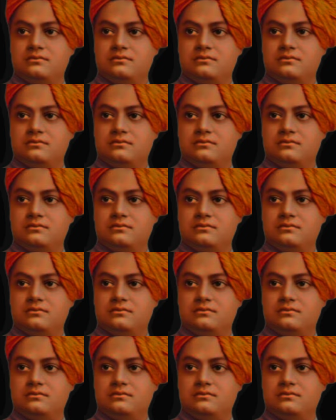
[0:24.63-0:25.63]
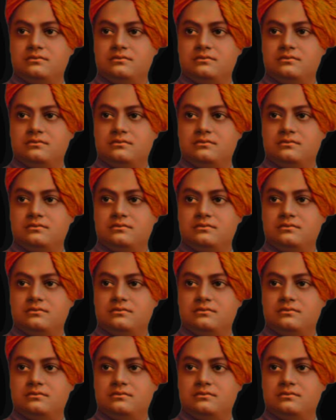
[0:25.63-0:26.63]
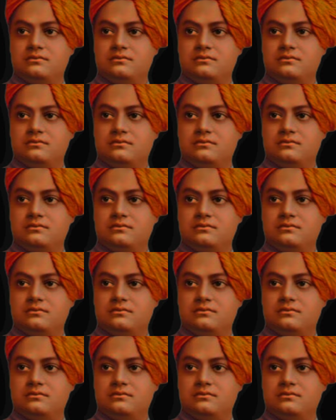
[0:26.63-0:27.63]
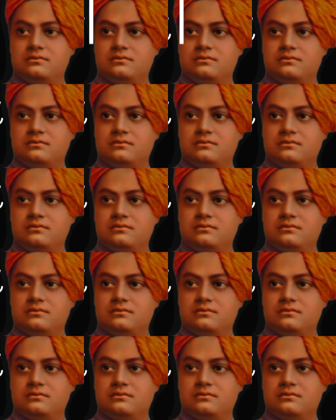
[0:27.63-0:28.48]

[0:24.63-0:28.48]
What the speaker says: (no lip movement)